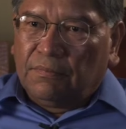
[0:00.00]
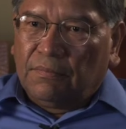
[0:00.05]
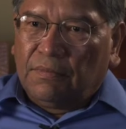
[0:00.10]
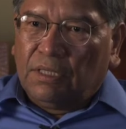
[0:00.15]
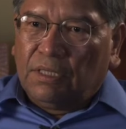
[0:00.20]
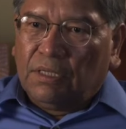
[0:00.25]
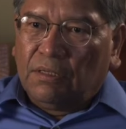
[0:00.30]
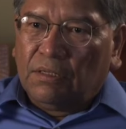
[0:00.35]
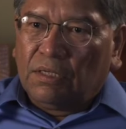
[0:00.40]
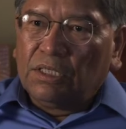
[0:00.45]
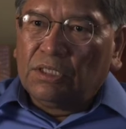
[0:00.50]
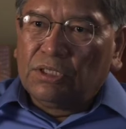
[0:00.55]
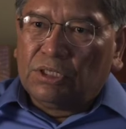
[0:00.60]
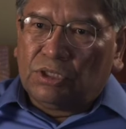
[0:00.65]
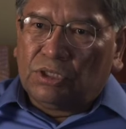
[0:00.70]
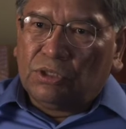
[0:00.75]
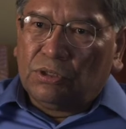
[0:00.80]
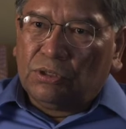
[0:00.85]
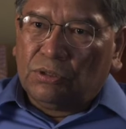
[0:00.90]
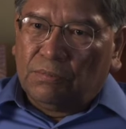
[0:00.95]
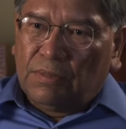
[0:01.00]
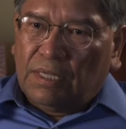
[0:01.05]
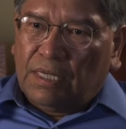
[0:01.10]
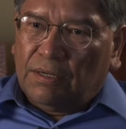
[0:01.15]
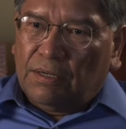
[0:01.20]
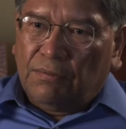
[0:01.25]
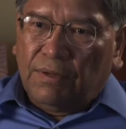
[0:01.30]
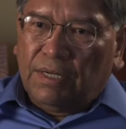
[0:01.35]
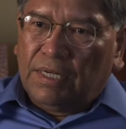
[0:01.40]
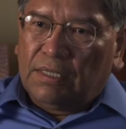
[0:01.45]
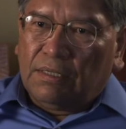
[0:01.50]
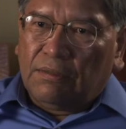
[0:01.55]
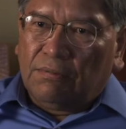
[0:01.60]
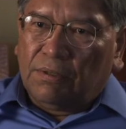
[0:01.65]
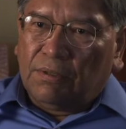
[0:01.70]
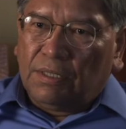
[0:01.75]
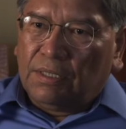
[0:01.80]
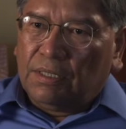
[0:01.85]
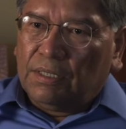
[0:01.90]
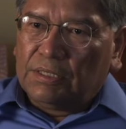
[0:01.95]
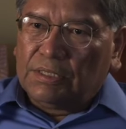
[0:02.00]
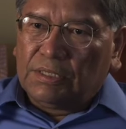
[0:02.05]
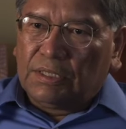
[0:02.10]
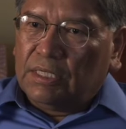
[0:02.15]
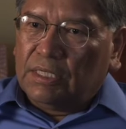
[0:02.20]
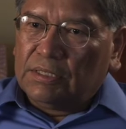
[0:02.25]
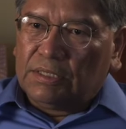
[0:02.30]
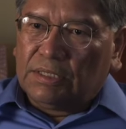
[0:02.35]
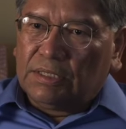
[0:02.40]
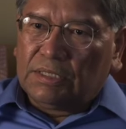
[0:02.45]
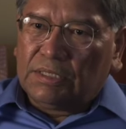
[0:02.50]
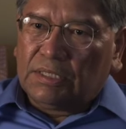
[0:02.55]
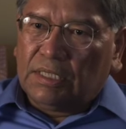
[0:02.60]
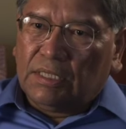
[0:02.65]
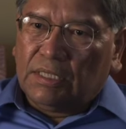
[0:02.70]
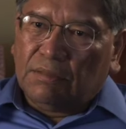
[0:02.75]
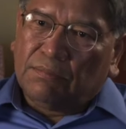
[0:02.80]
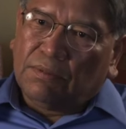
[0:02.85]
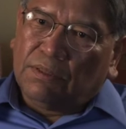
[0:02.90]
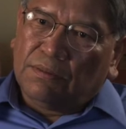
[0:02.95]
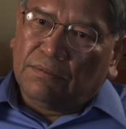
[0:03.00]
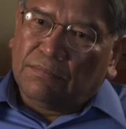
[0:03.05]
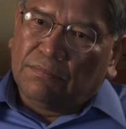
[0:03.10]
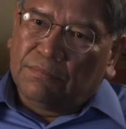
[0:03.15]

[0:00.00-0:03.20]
you know, consume at a rate where it's unsustainable.